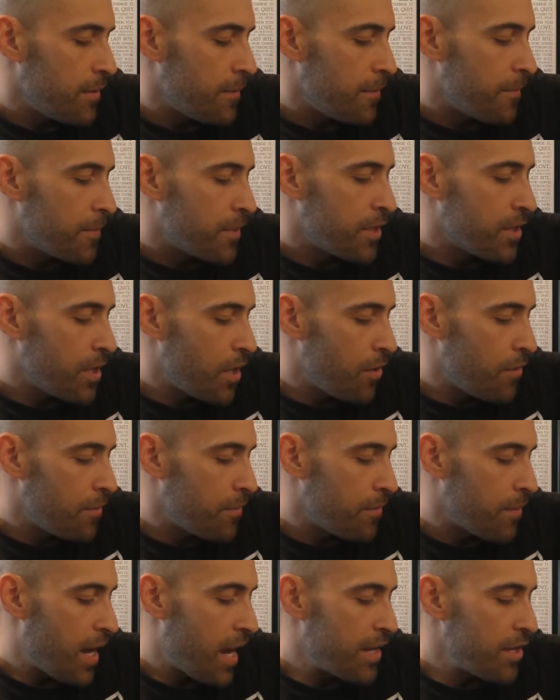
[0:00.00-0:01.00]
You know,
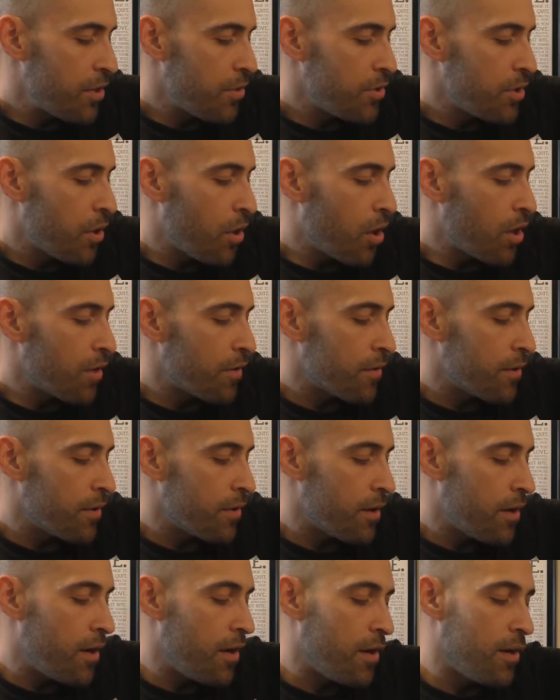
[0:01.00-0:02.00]
I know there are
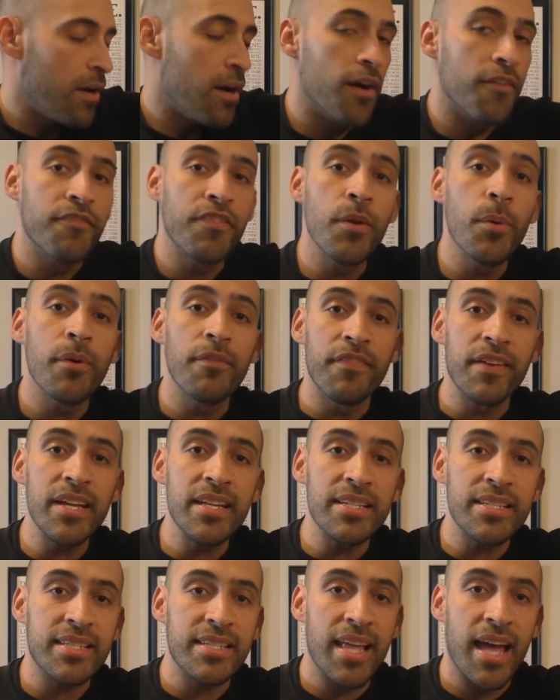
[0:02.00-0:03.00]
a few
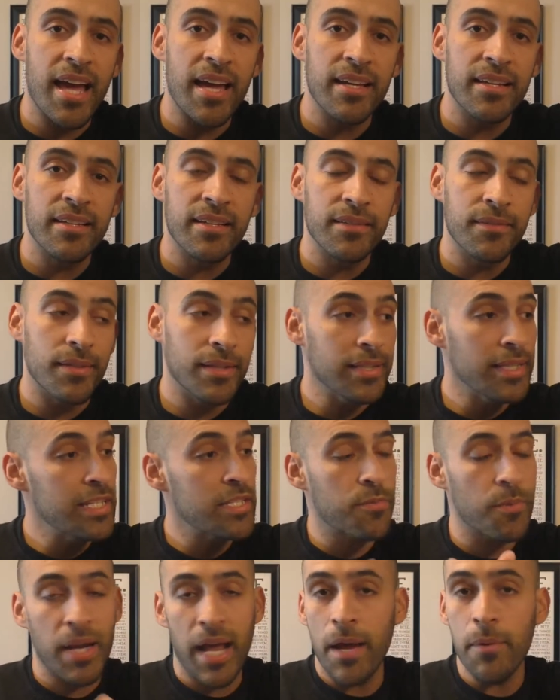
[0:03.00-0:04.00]
events that, at
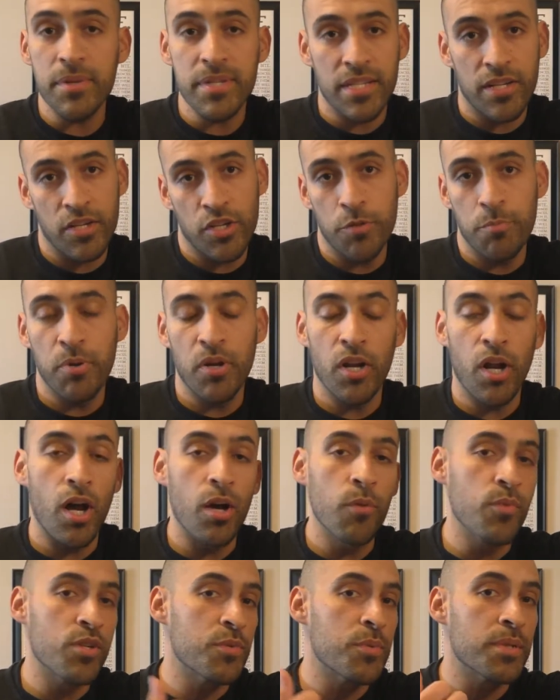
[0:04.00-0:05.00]
least when I was there, you put
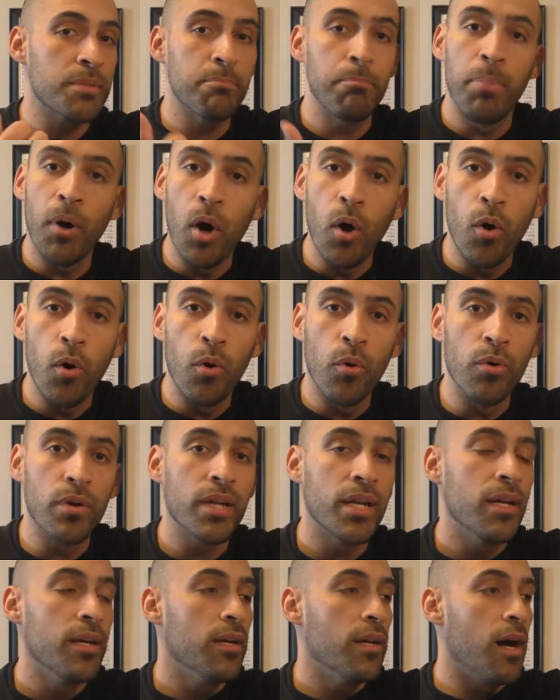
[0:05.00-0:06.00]
on, which was Bold,
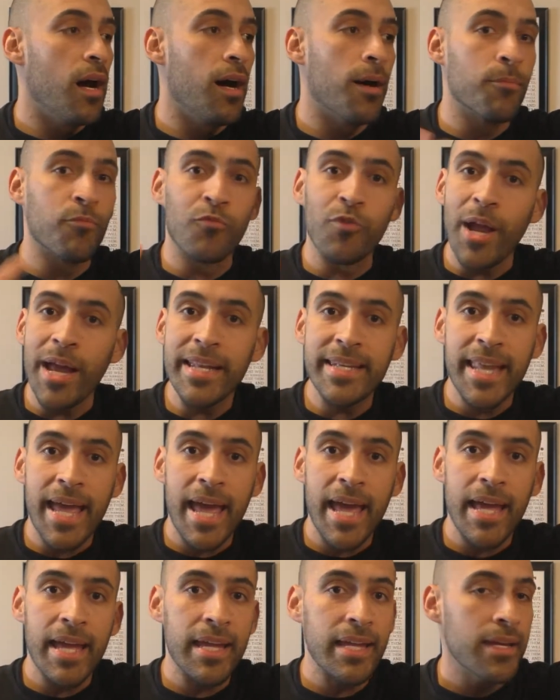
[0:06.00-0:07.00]
Red
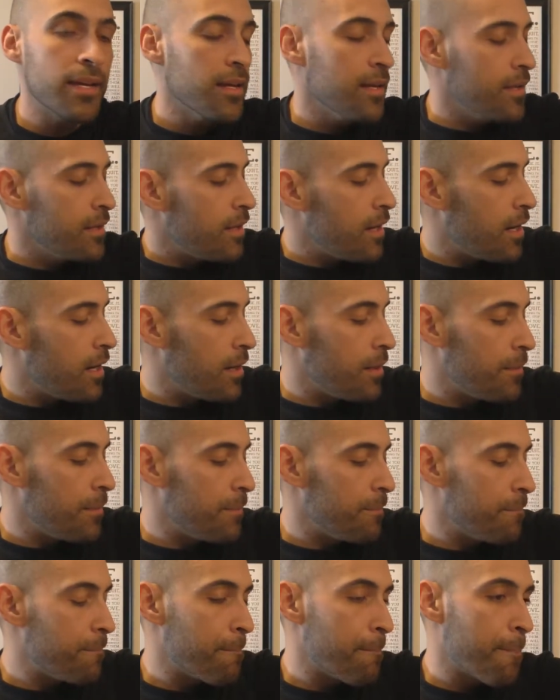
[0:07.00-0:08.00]
Day.
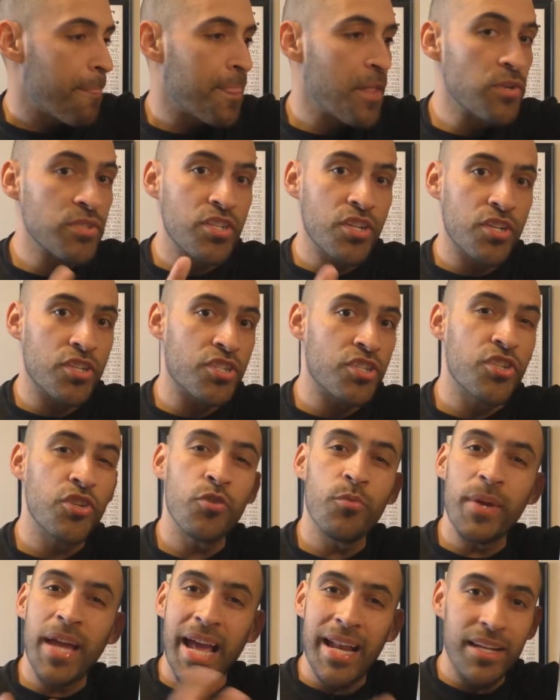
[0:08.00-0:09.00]
Those are just
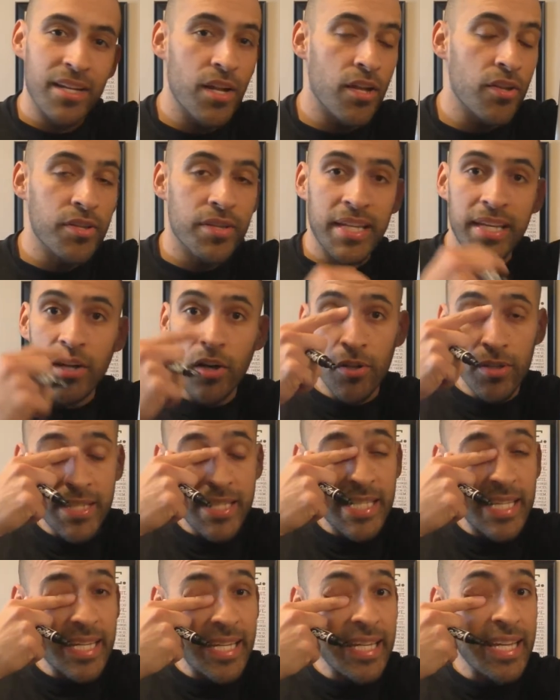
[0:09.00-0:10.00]
two. We had another thing called
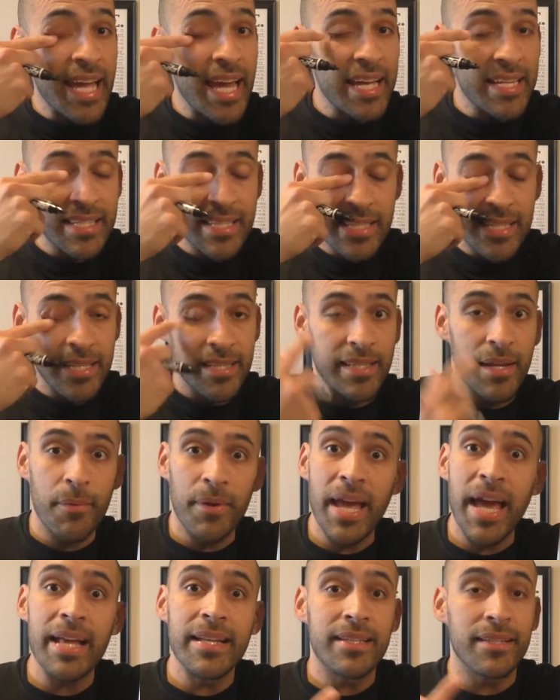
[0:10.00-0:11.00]
CES that we
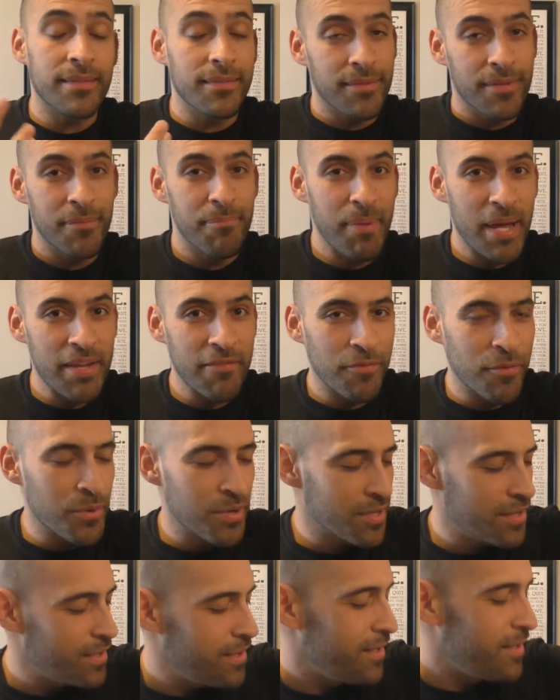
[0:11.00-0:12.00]
had to pay
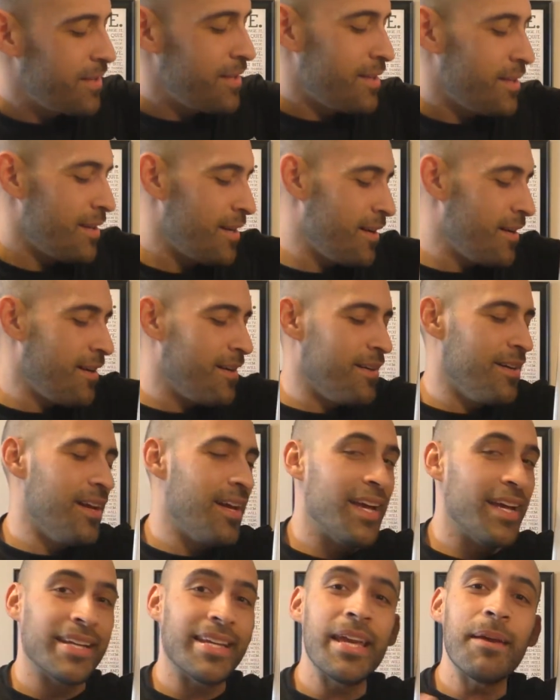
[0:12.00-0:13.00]
for
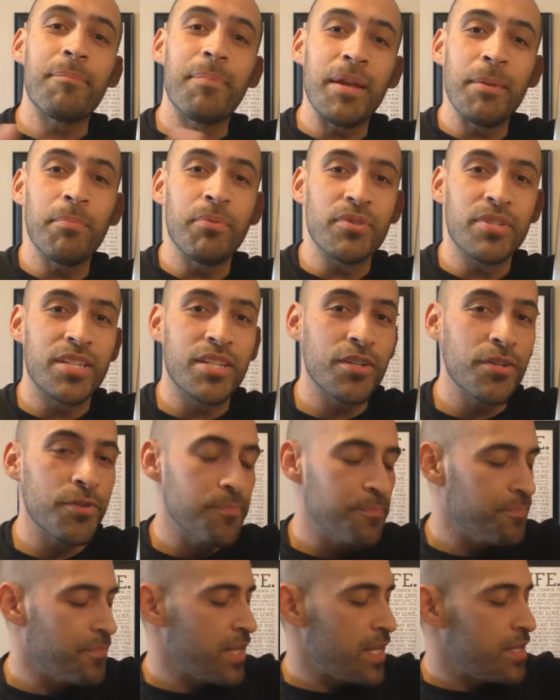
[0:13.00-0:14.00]
and get people
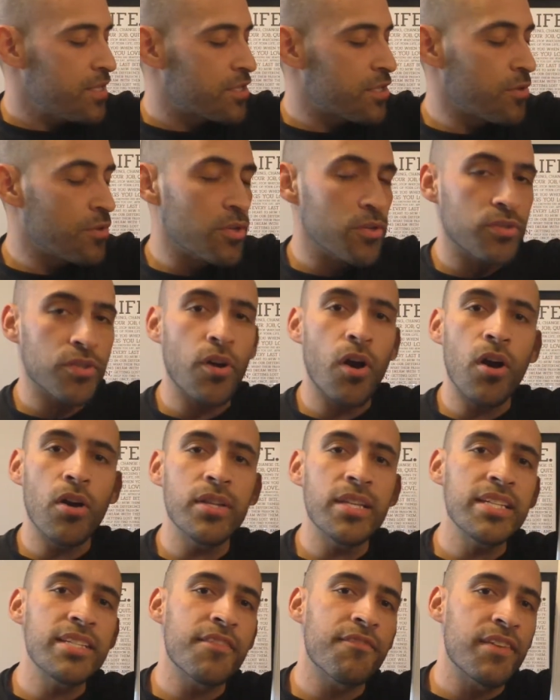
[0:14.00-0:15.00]
to. So there are
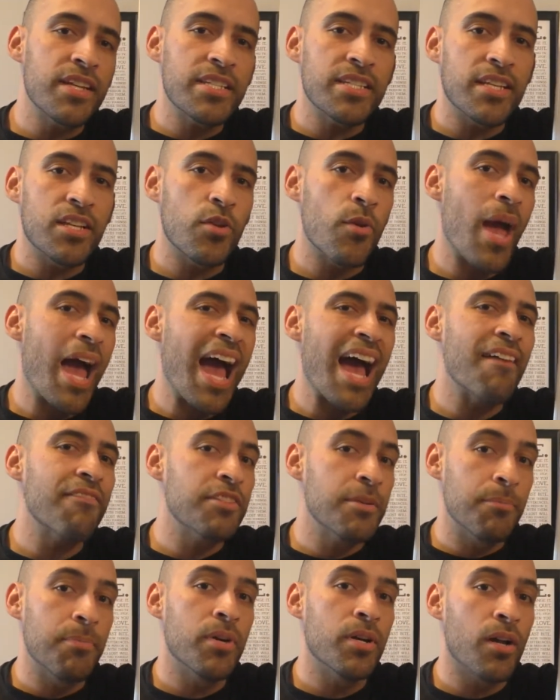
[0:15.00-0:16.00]
these events that you have
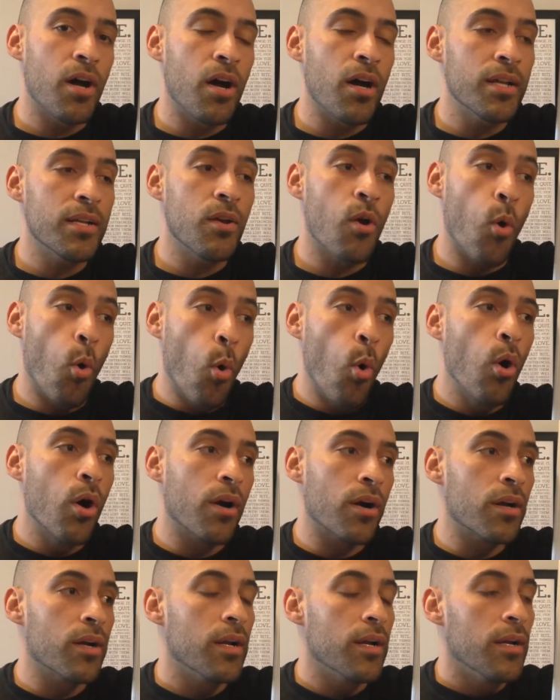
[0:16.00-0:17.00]
to put on,
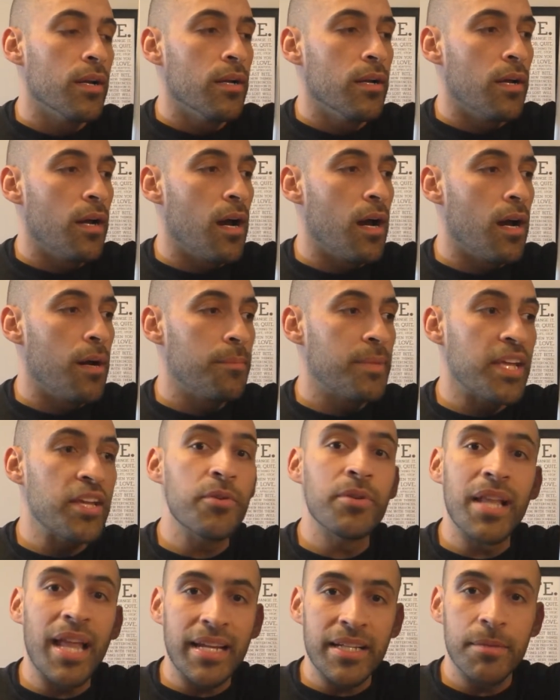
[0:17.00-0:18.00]
or that
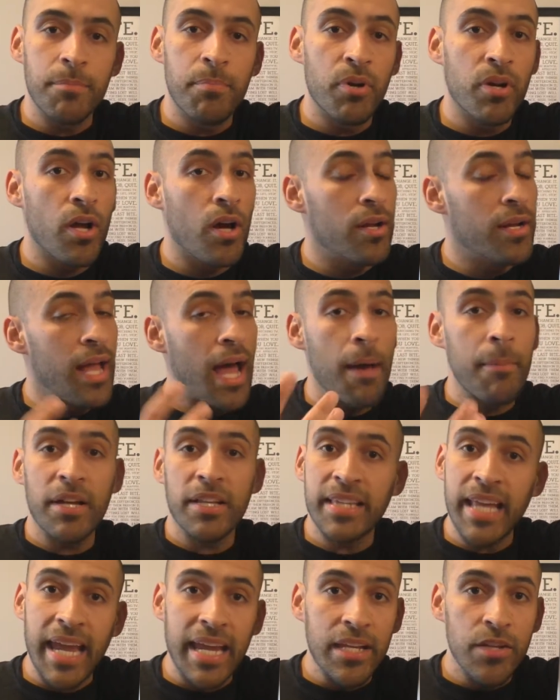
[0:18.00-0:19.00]
you'd like to put on. How about
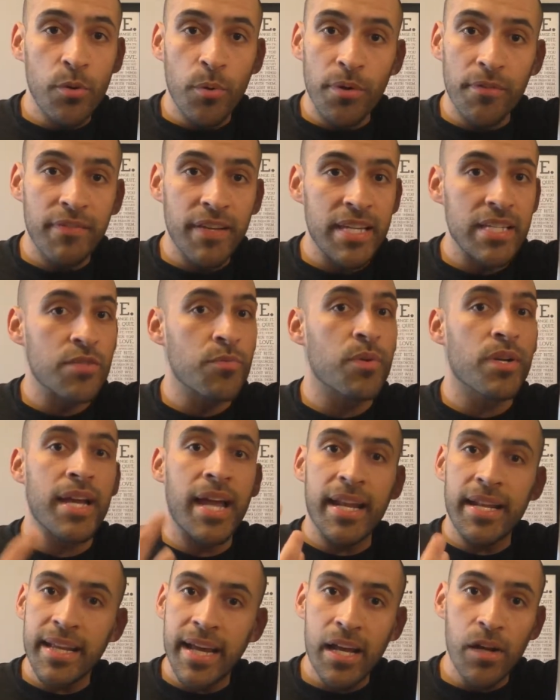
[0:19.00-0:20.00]
the annual events where you're
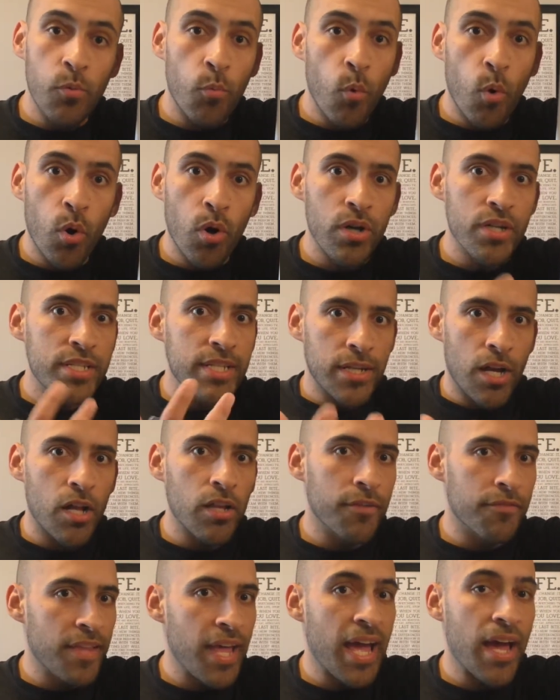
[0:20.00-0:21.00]
handing out awards and
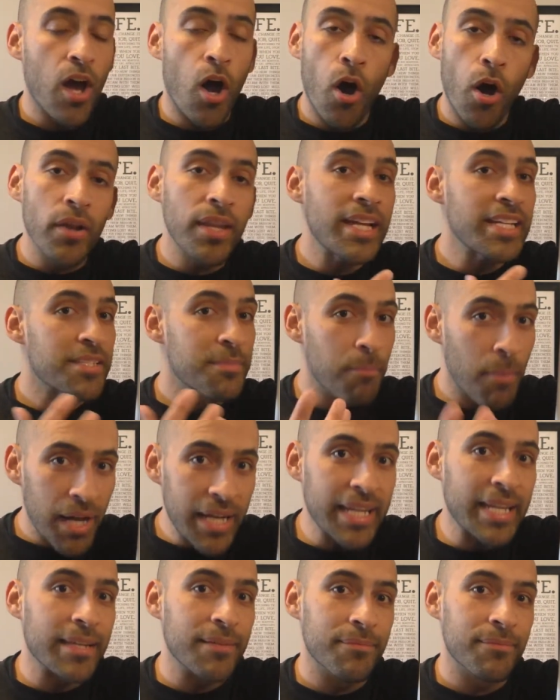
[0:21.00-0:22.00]
all of that? All that's
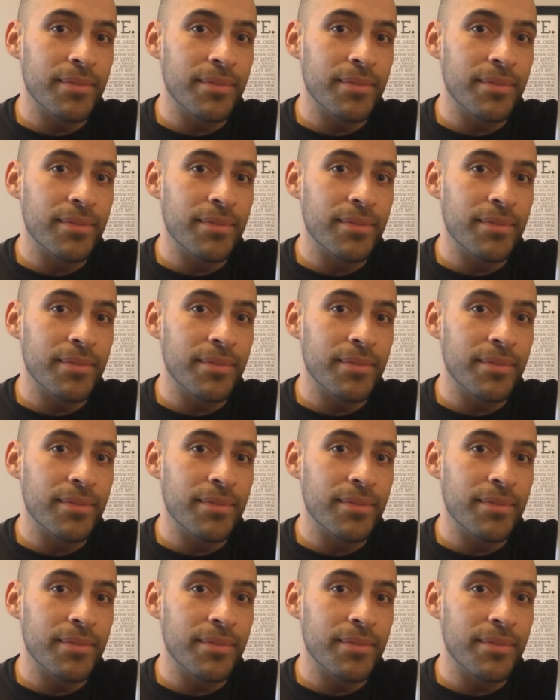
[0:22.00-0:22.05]
money.